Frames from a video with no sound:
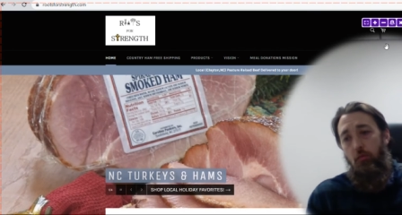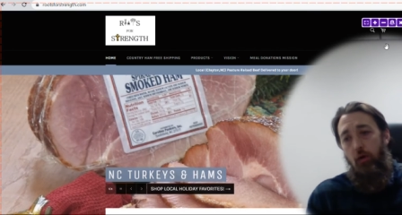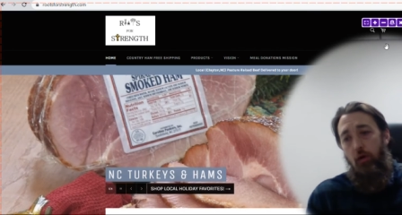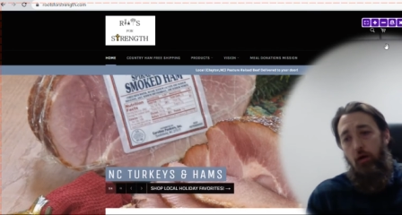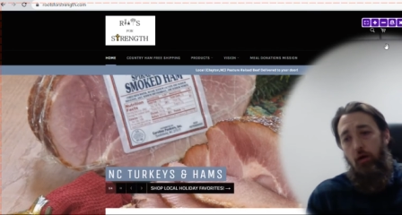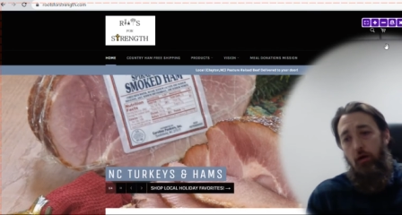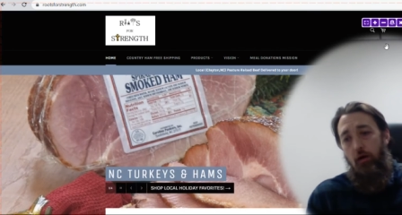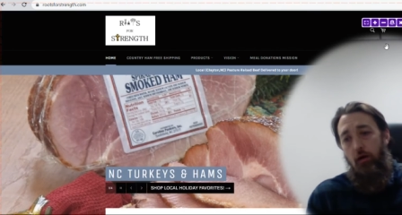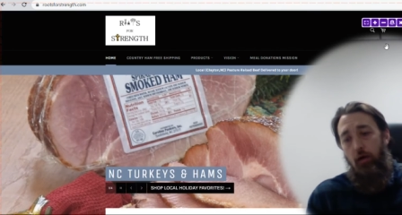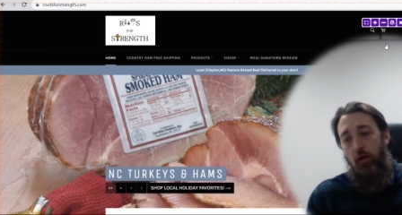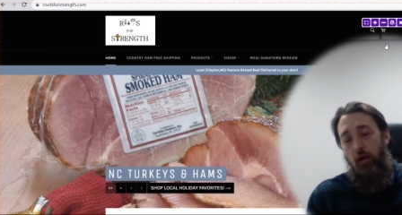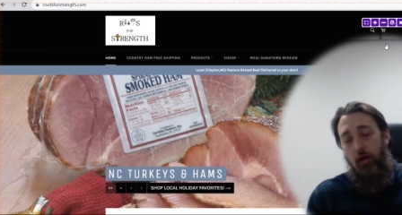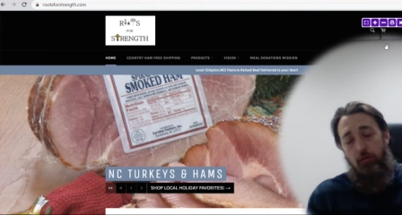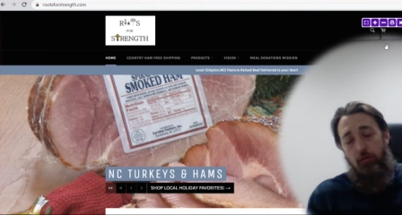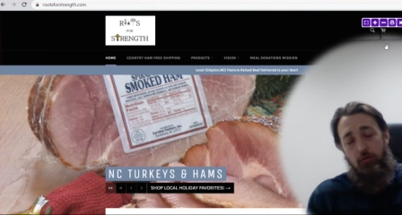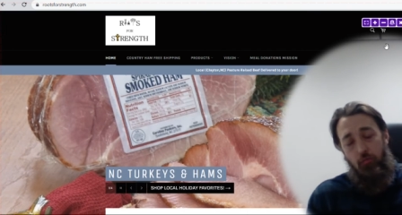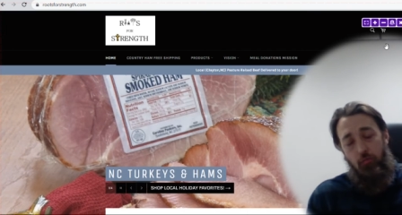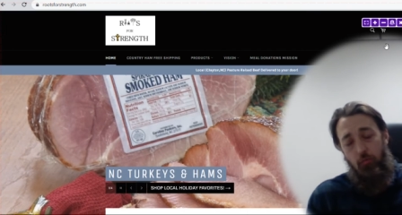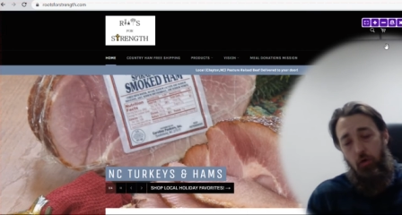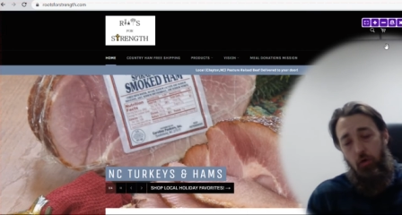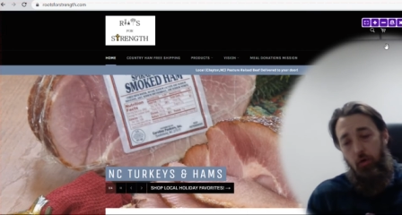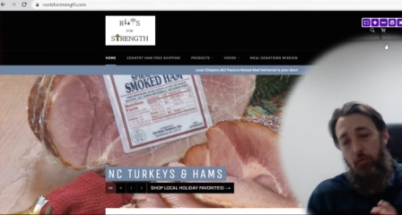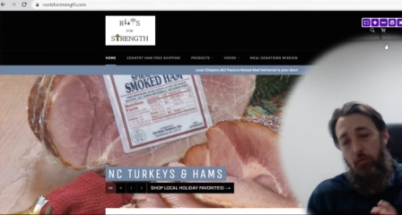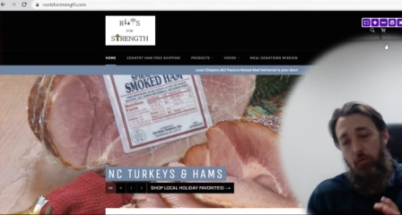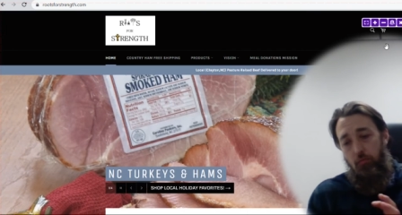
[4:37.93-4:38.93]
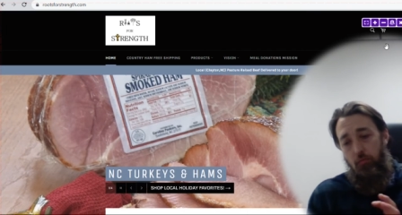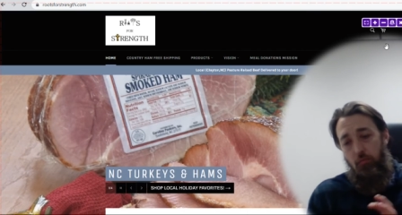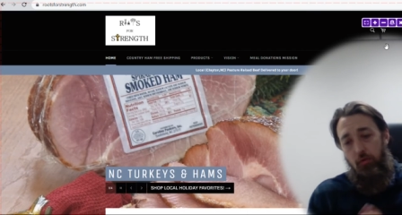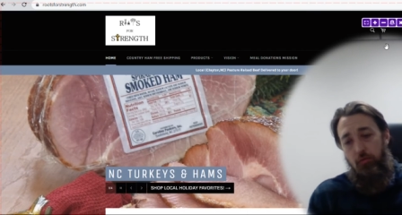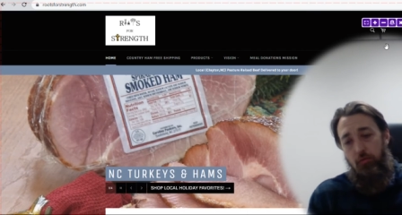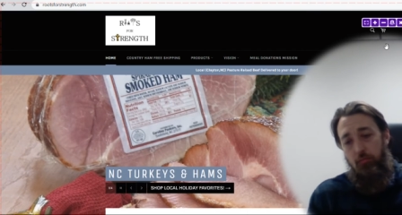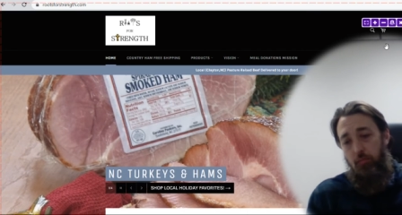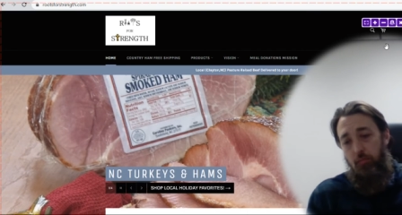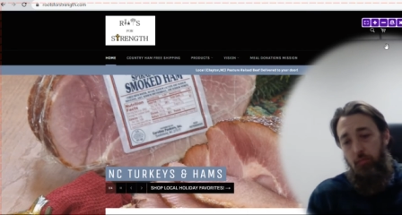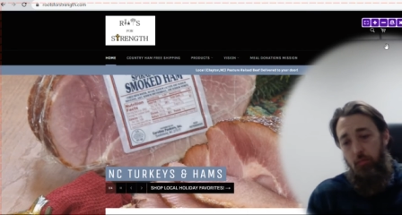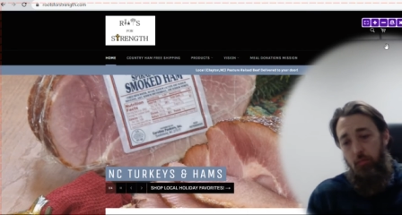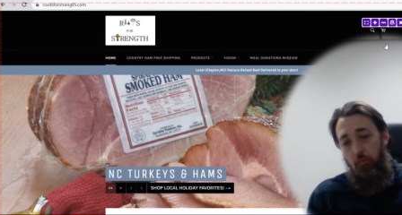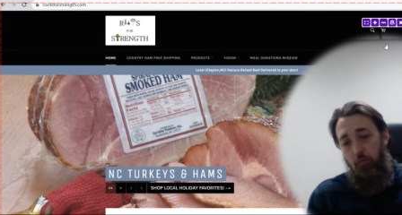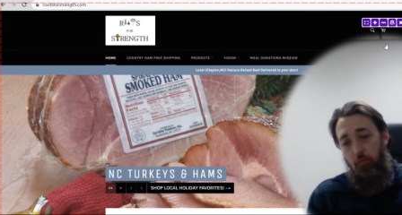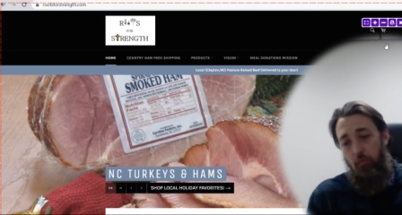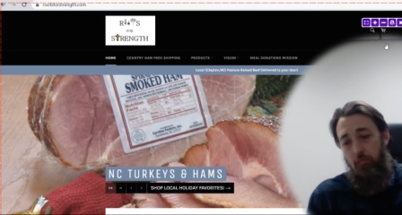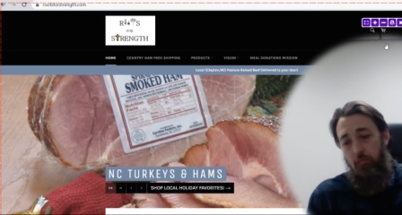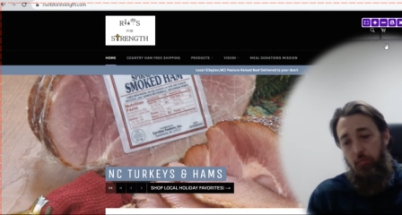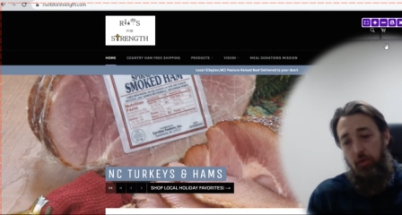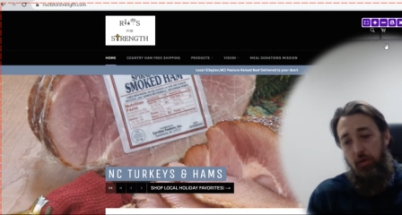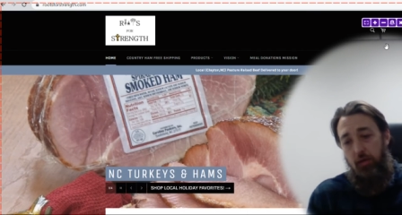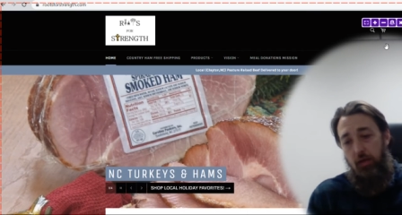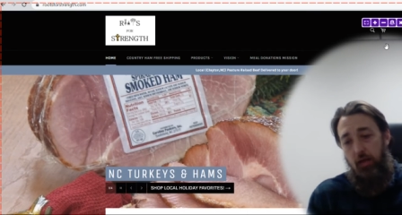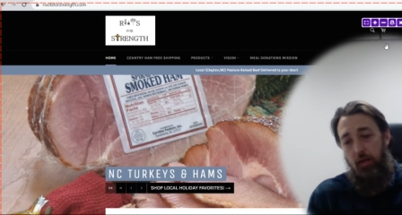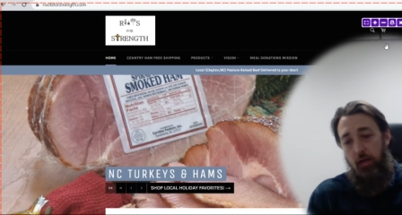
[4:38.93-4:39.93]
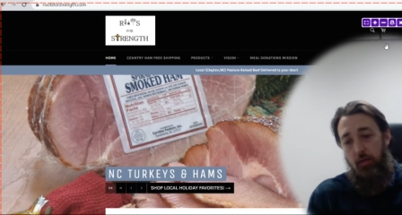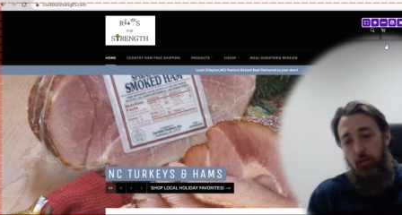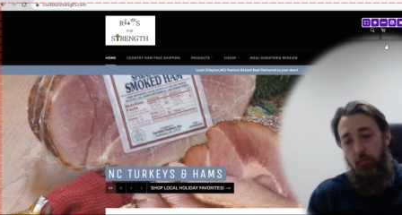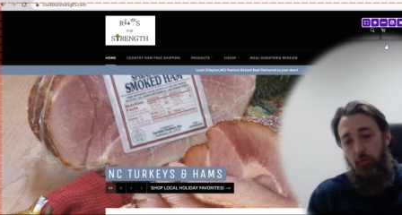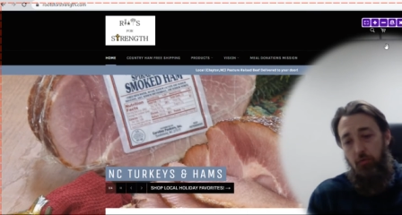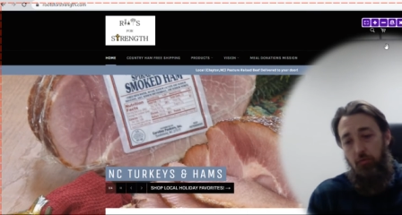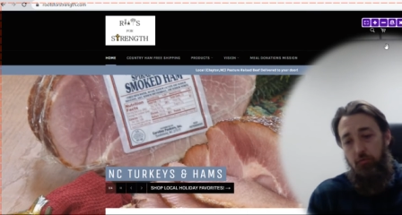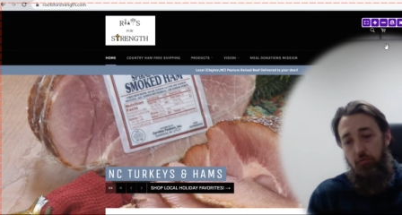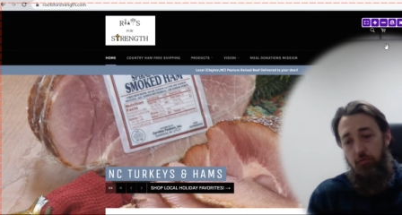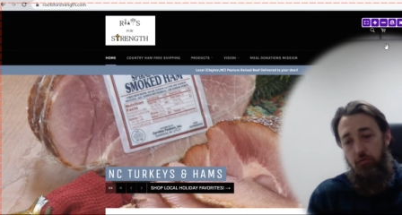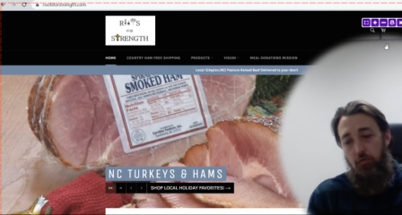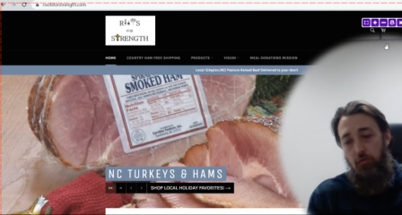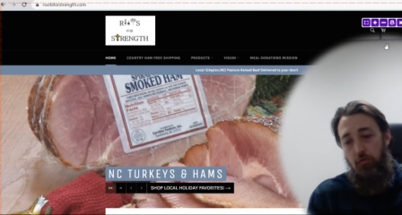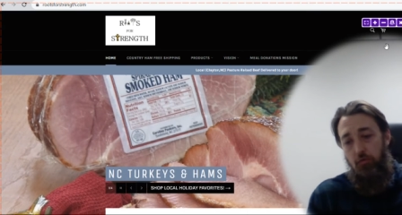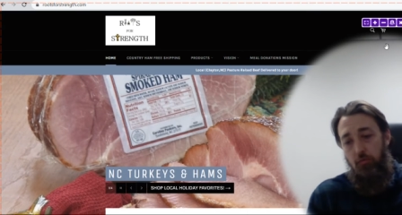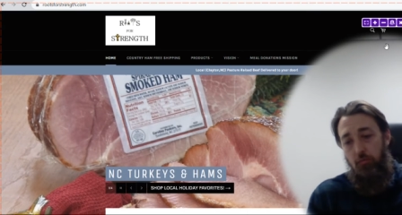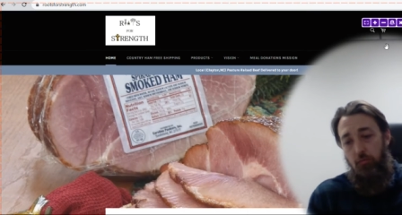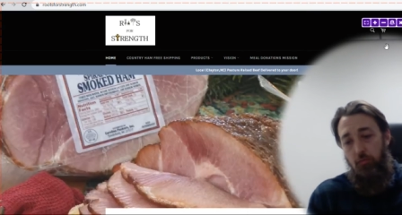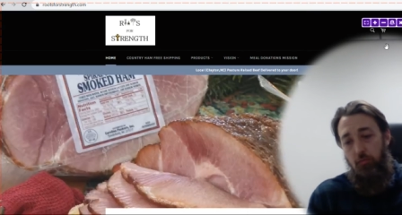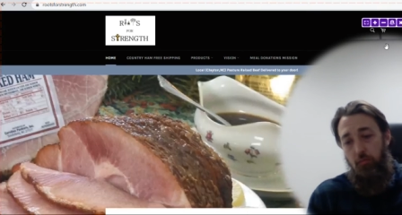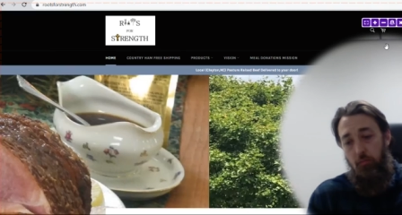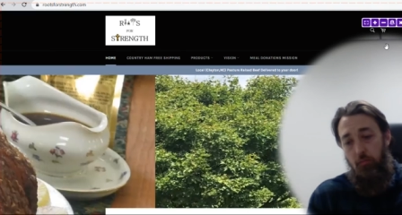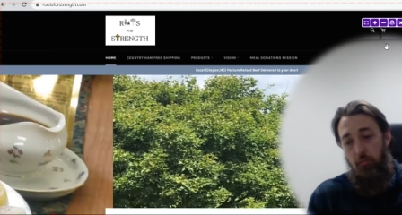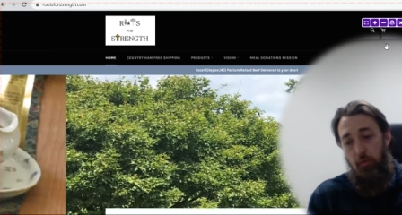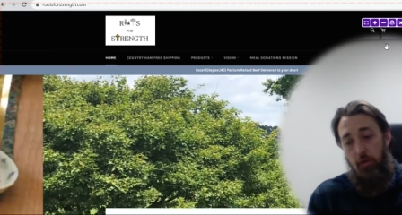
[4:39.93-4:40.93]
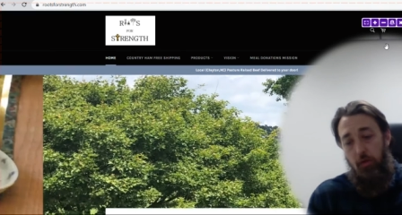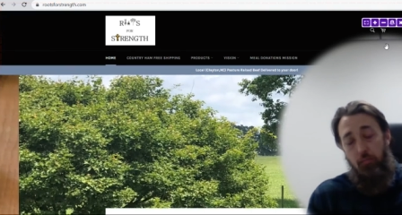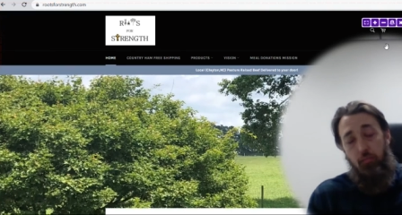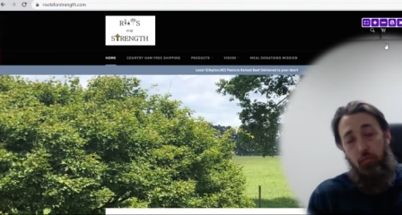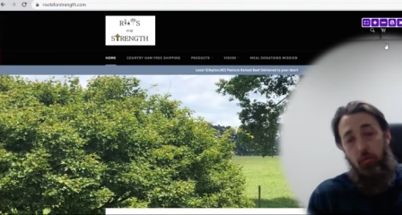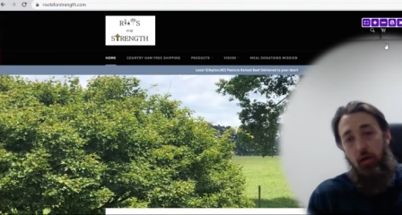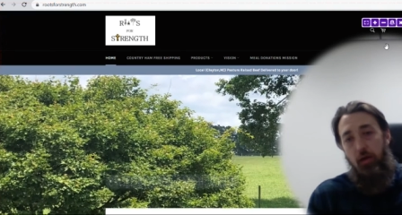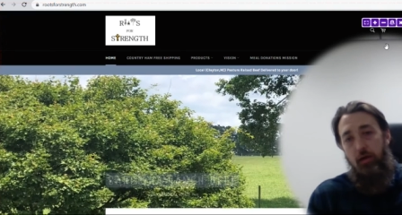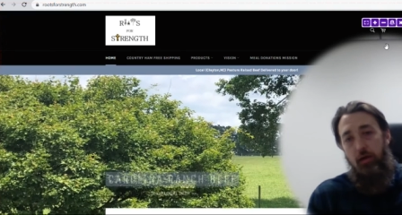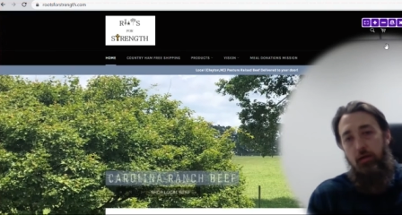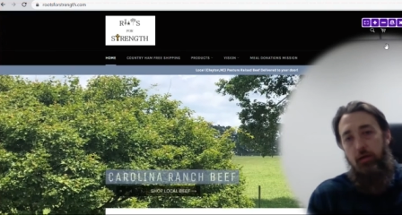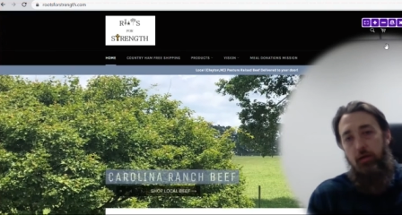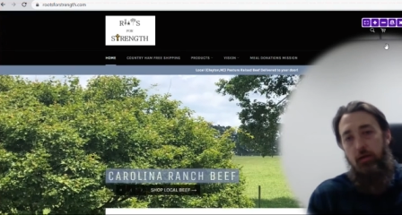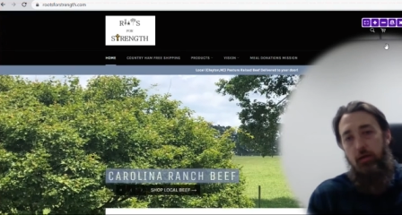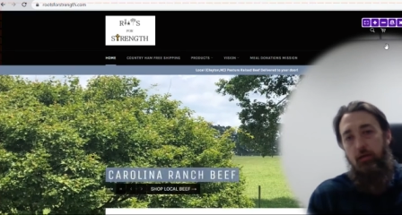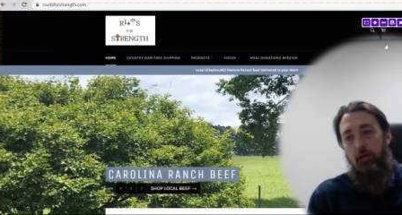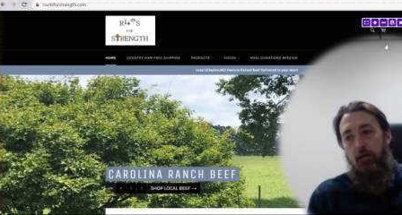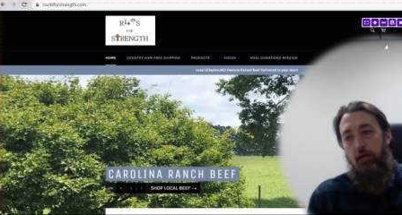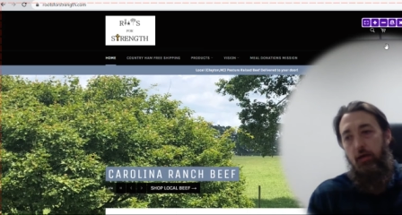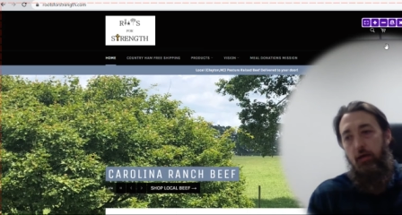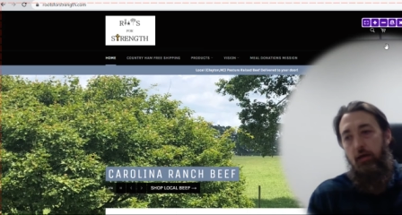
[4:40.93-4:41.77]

uh, as a woman with with being able to be pregnant